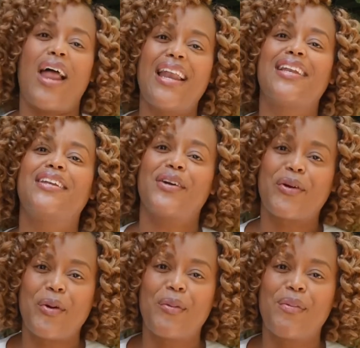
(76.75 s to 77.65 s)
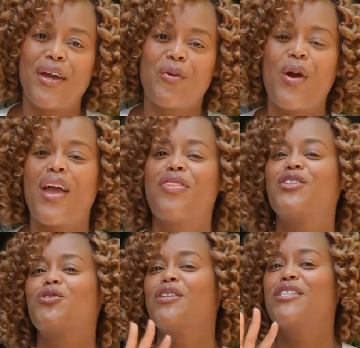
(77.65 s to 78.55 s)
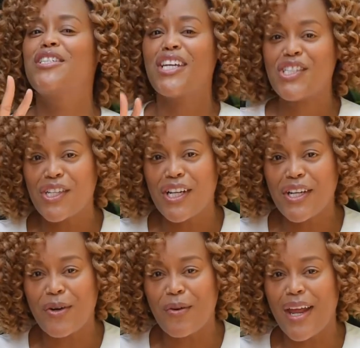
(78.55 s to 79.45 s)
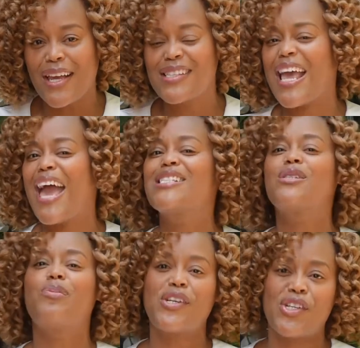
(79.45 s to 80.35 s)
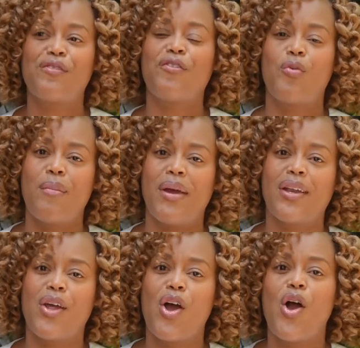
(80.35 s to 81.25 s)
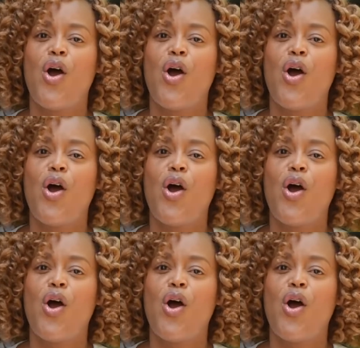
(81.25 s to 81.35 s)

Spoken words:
island in the Caribbean where the traditional careers, especially for women,